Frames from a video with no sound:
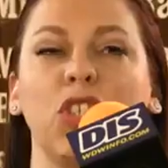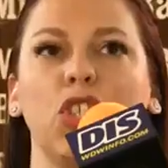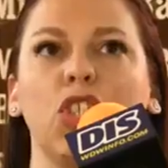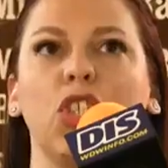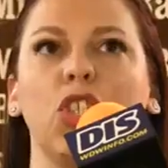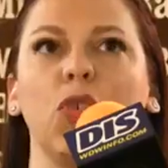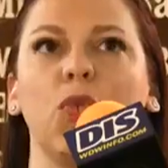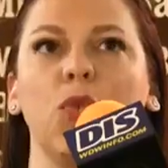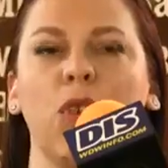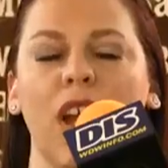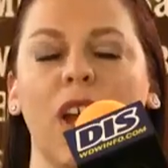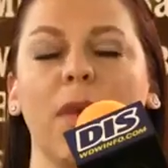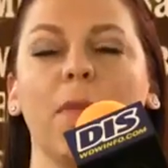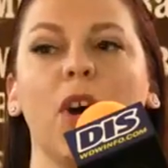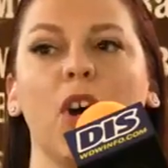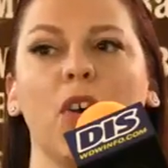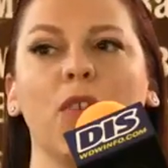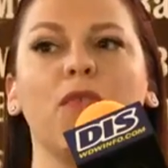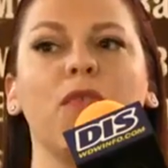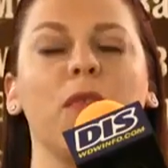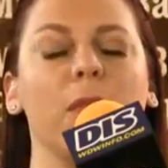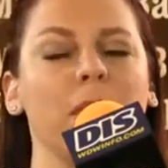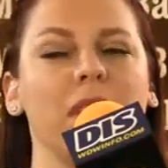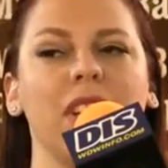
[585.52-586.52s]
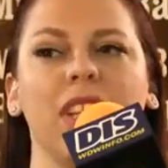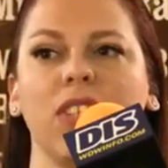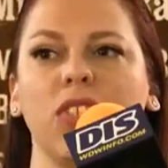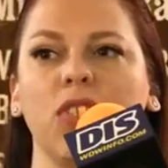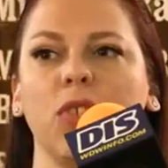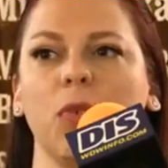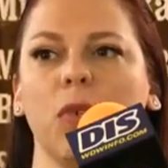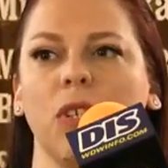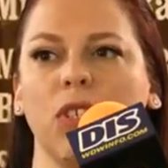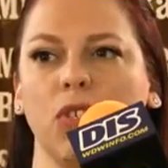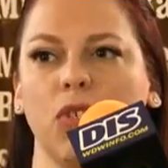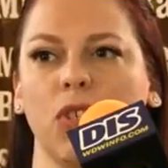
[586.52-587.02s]
do you come home from a Disney
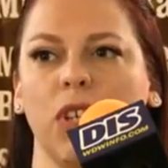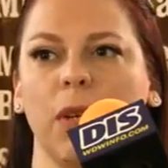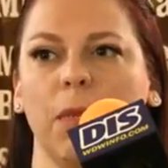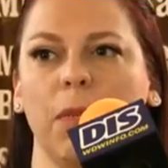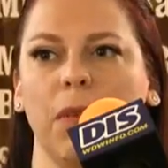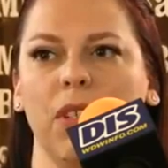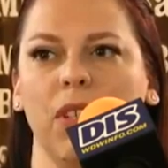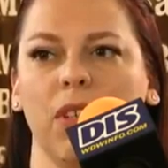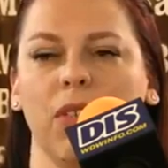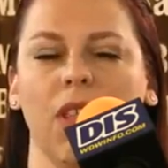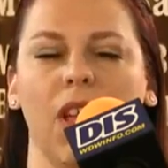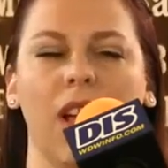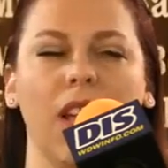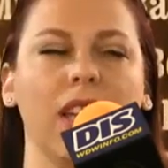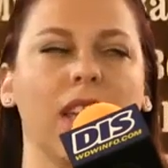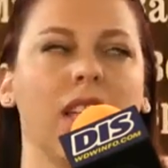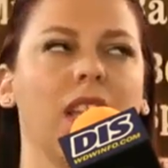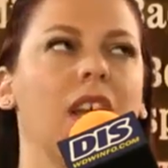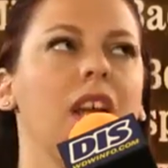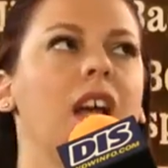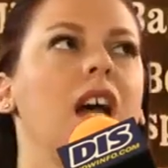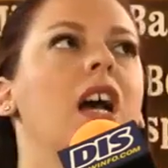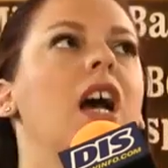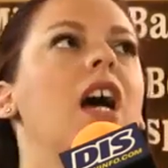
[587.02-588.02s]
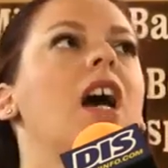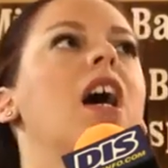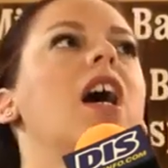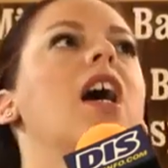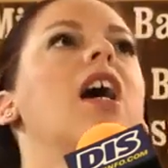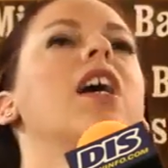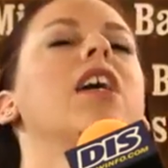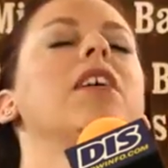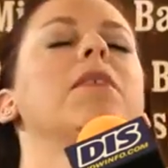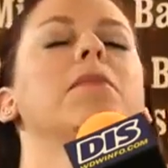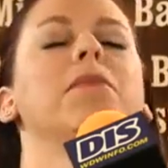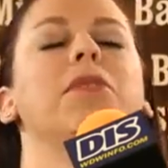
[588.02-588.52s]
World trip and you're like,
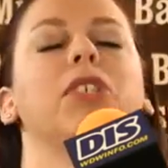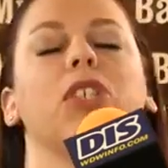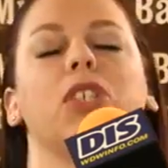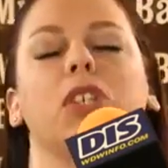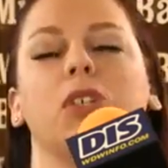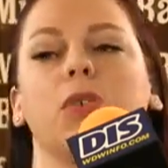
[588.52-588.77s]
I'm so